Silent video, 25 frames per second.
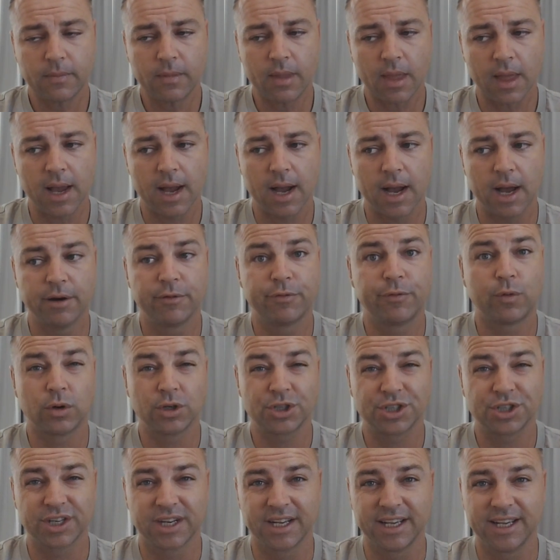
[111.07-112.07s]

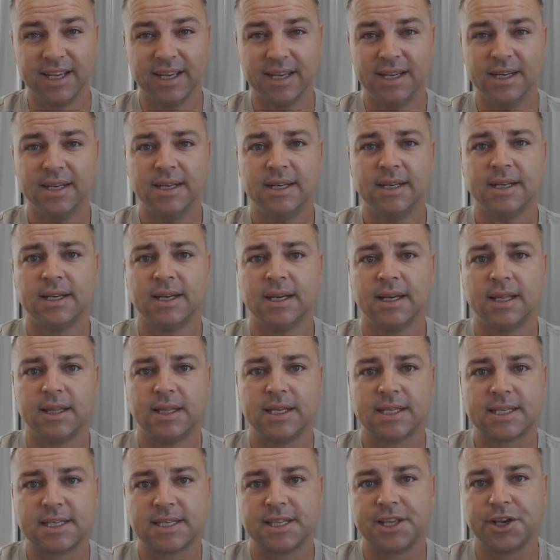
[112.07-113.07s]
Unfortunately,
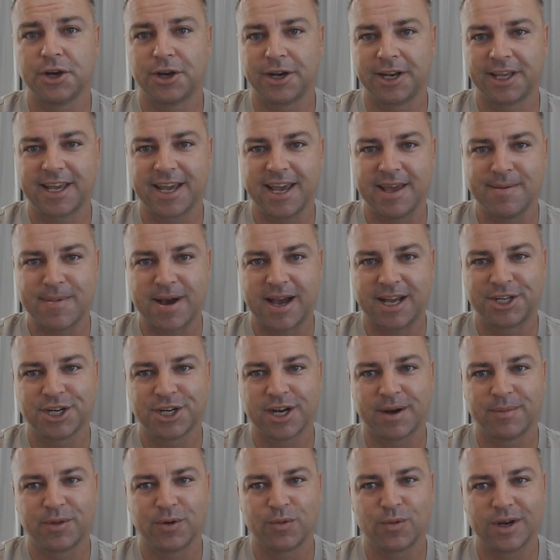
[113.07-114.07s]
this is the only key
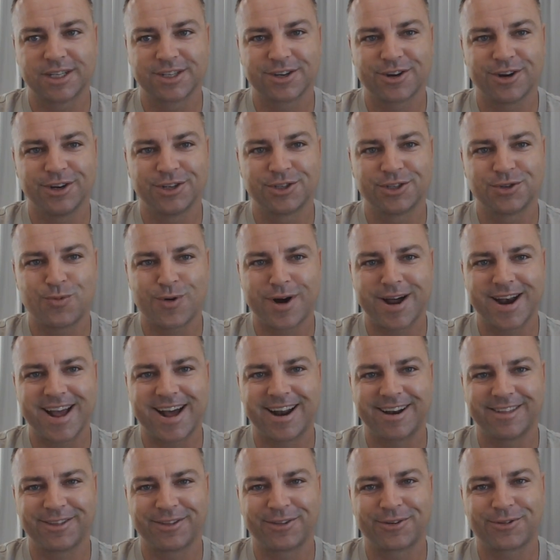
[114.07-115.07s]
matchup that West Coast won
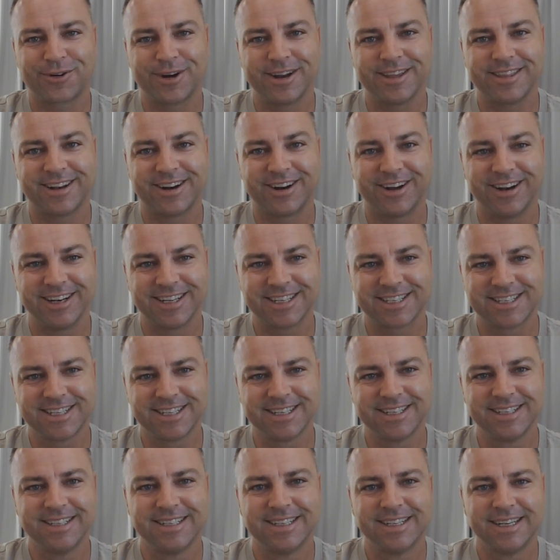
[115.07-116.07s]
out of the three that I
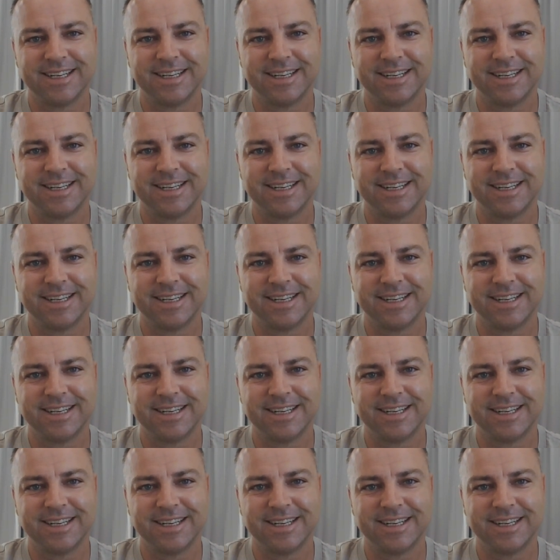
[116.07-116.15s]
listed.